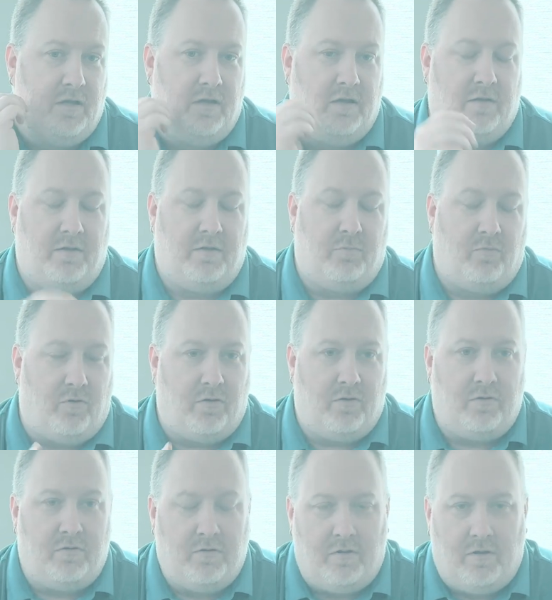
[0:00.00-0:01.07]
the
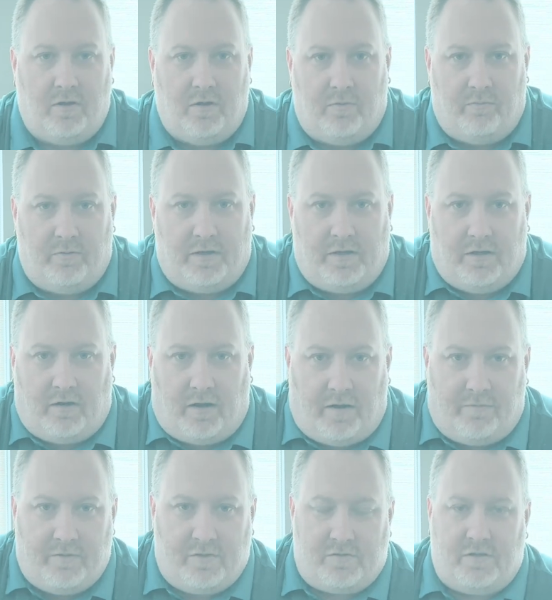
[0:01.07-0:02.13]
more we get,
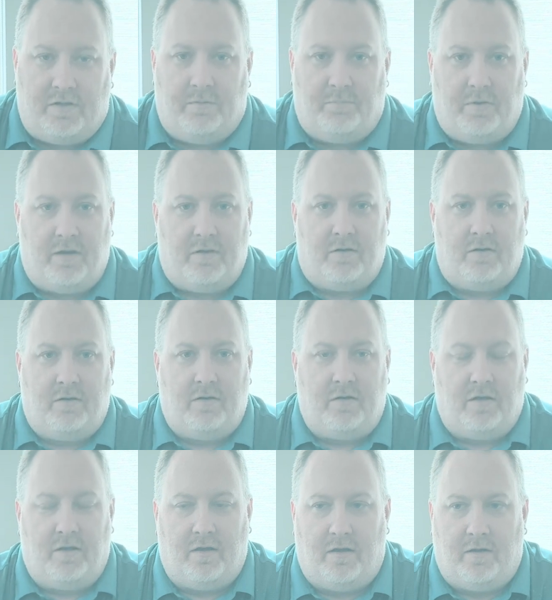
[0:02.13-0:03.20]
obviously, the better.
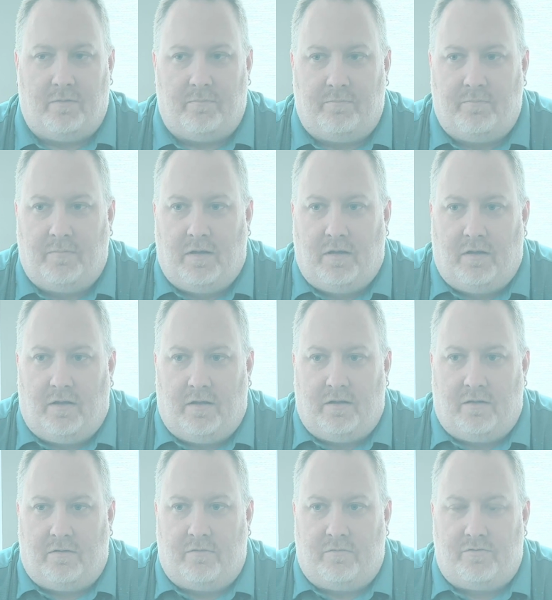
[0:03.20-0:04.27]

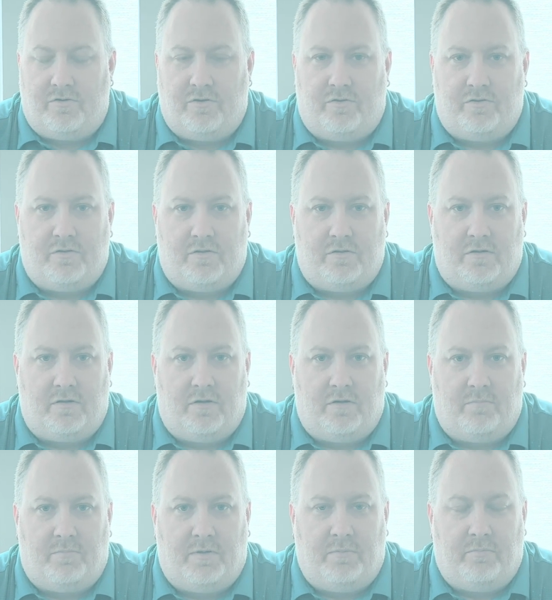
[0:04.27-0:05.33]
It shows us
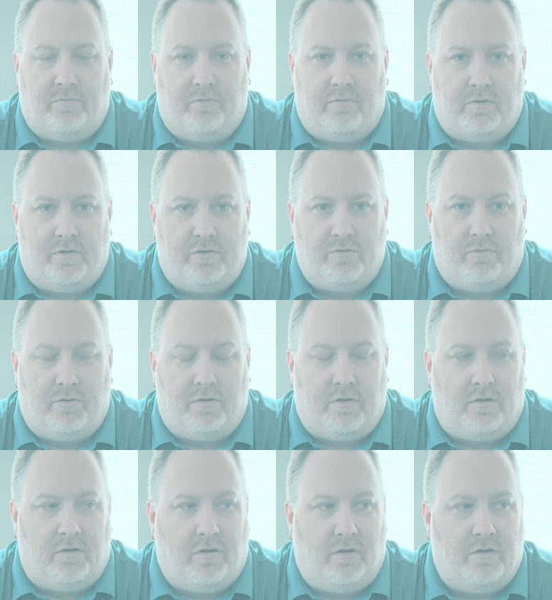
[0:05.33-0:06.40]
that people are enjoying the
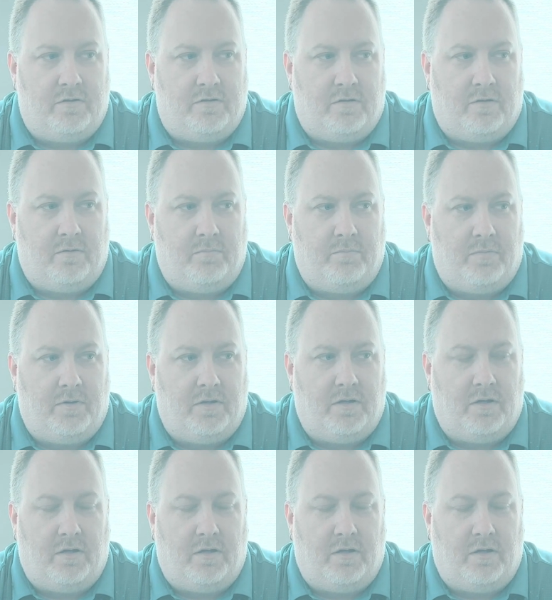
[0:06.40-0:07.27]
content. But